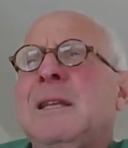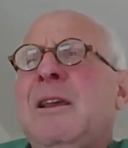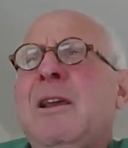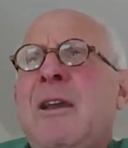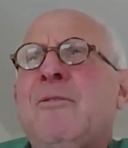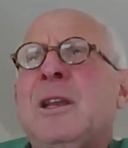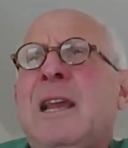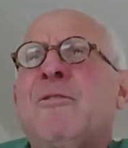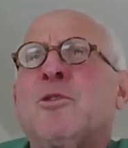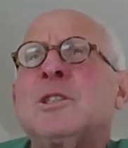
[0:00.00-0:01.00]

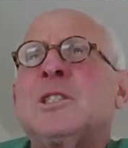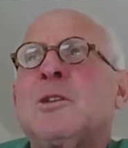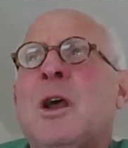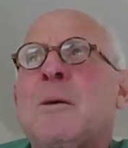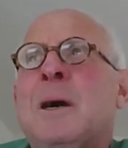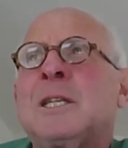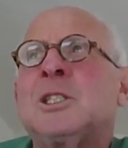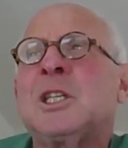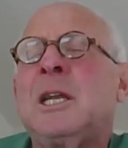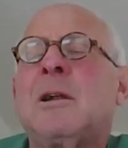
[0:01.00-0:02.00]
If we're still talking about
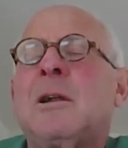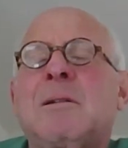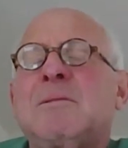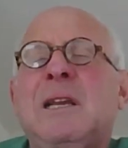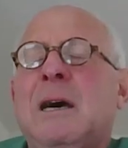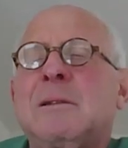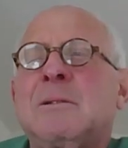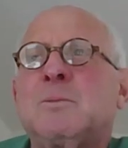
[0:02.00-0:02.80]
this a year, yeah,